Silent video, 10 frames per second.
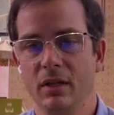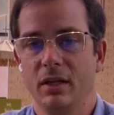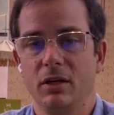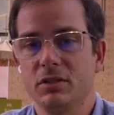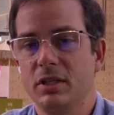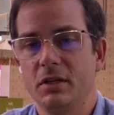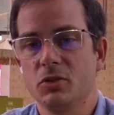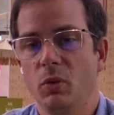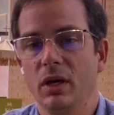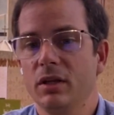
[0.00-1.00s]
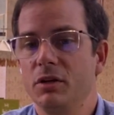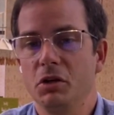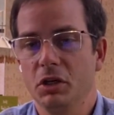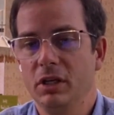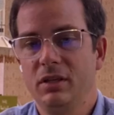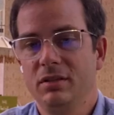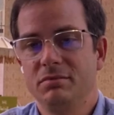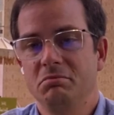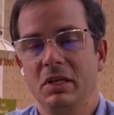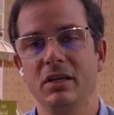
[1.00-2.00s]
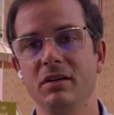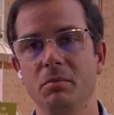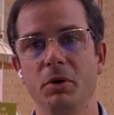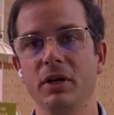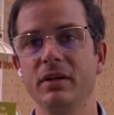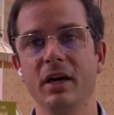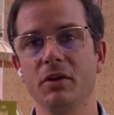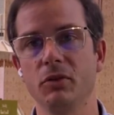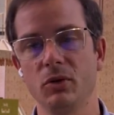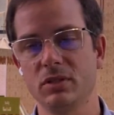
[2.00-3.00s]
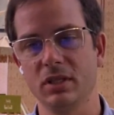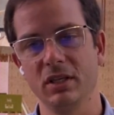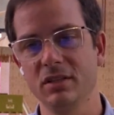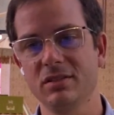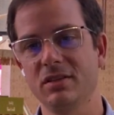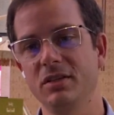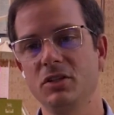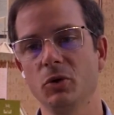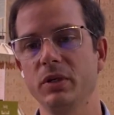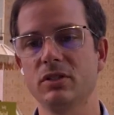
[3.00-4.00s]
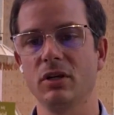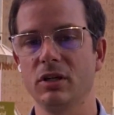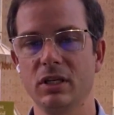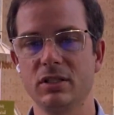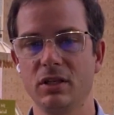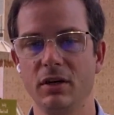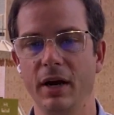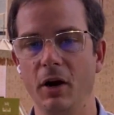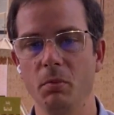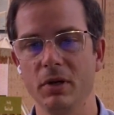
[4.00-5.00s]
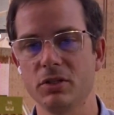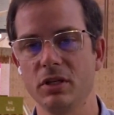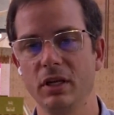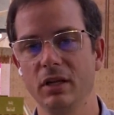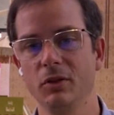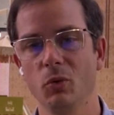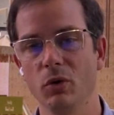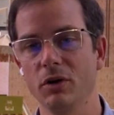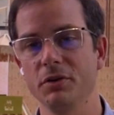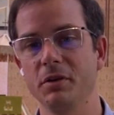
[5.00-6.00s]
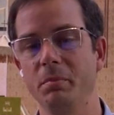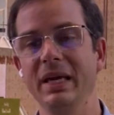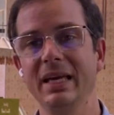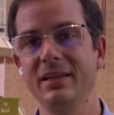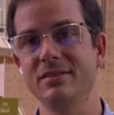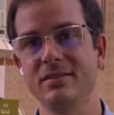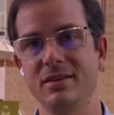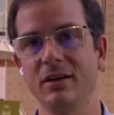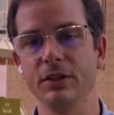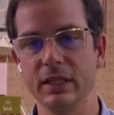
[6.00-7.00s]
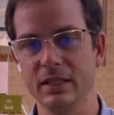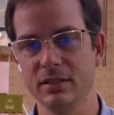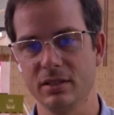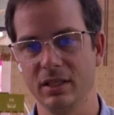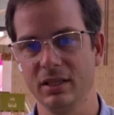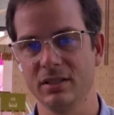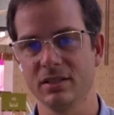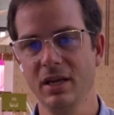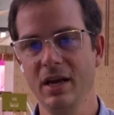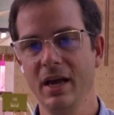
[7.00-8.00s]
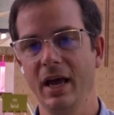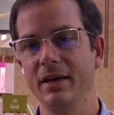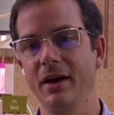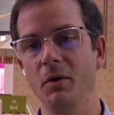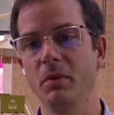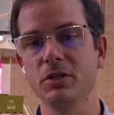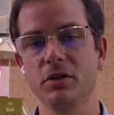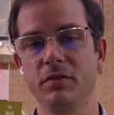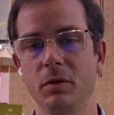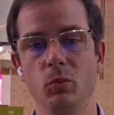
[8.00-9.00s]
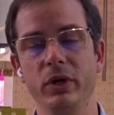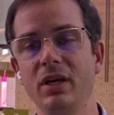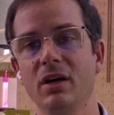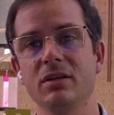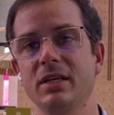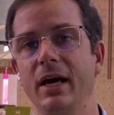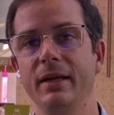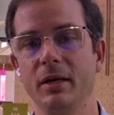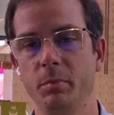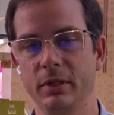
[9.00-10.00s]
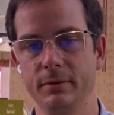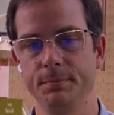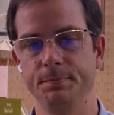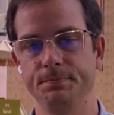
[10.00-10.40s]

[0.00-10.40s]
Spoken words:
That all sounds well and good, putting down those things, until we start to consider how much in the world depends on these things and how much of them we are tied up in.